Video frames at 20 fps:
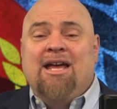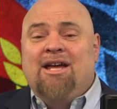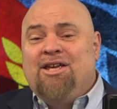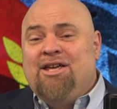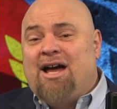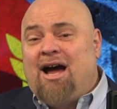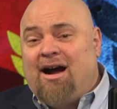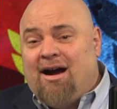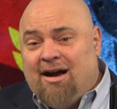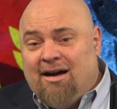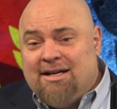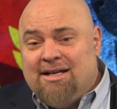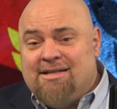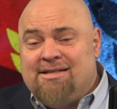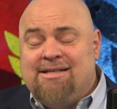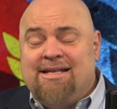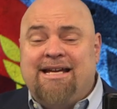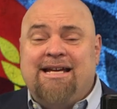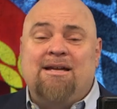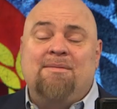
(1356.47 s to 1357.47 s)
You harness
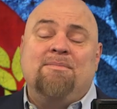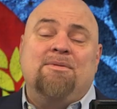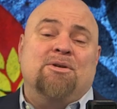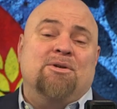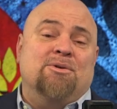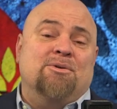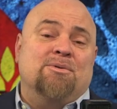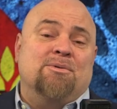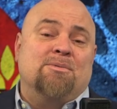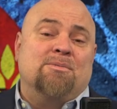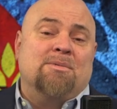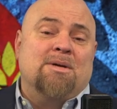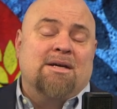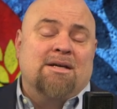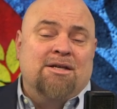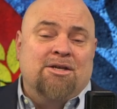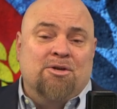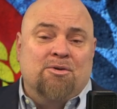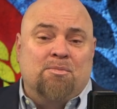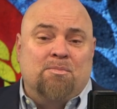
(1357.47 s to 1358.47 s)
them, you
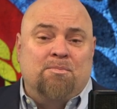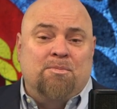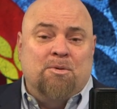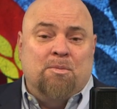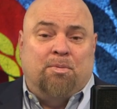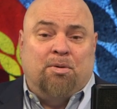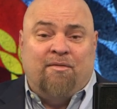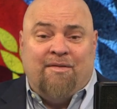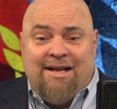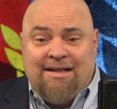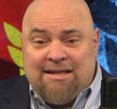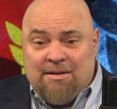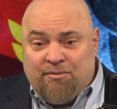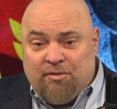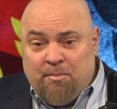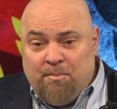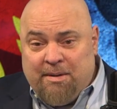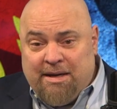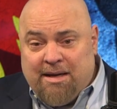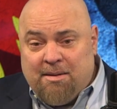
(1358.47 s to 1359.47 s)
you you prevent them
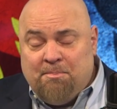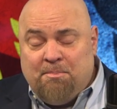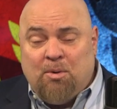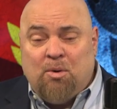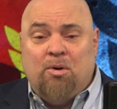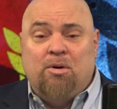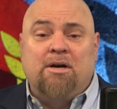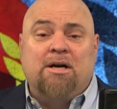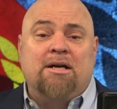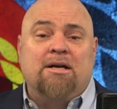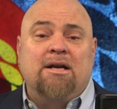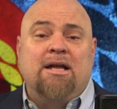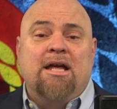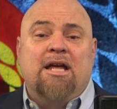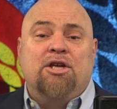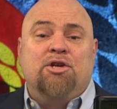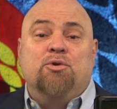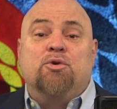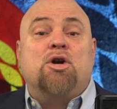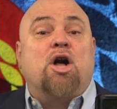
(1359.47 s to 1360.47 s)
from being born,
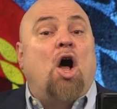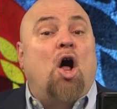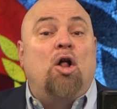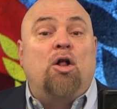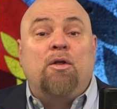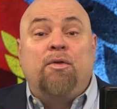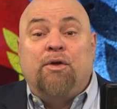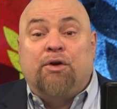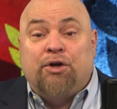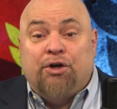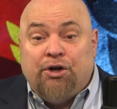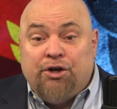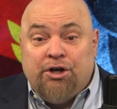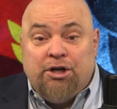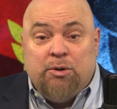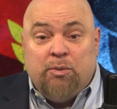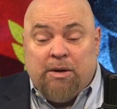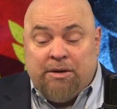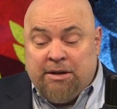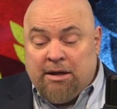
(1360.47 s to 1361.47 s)
you cull the
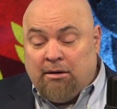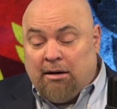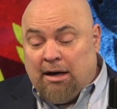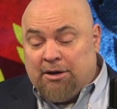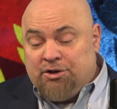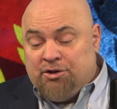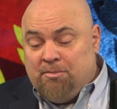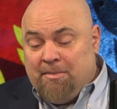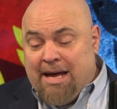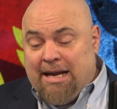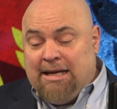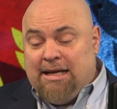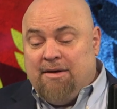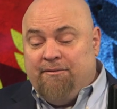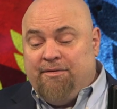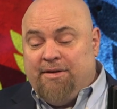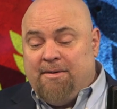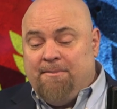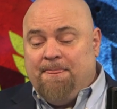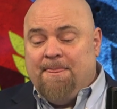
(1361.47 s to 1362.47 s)
herd when there are too many
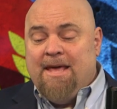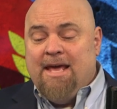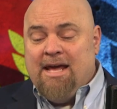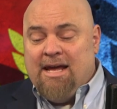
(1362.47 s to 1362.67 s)
of them.